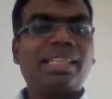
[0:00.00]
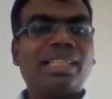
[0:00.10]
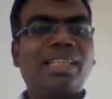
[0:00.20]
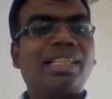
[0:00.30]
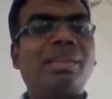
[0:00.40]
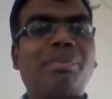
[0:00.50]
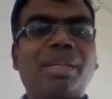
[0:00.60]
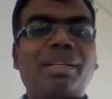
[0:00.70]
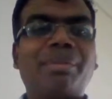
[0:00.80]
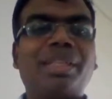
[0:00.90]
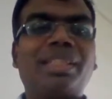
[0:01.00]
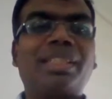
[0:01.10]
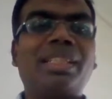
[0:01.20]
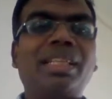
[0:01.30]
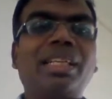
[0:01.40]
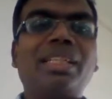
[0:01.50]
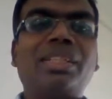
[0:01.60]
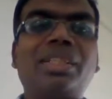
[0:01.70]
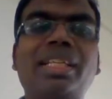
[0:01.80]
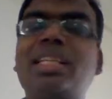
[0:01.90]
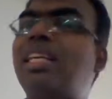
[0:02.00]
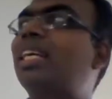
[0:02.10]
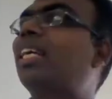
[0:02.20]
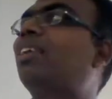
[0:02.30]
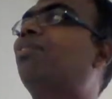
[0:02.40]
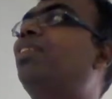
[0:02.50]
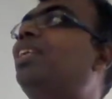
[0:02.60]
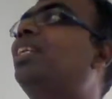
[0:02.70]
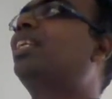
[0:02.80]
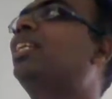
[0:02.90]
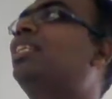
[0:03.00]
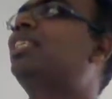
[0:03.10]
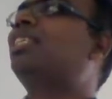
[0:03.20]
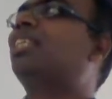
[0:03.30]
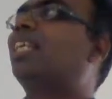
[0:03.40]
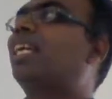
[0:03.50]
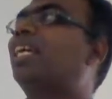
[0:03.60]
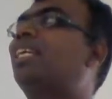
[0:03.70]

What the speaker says: design parameters. So then again, filtration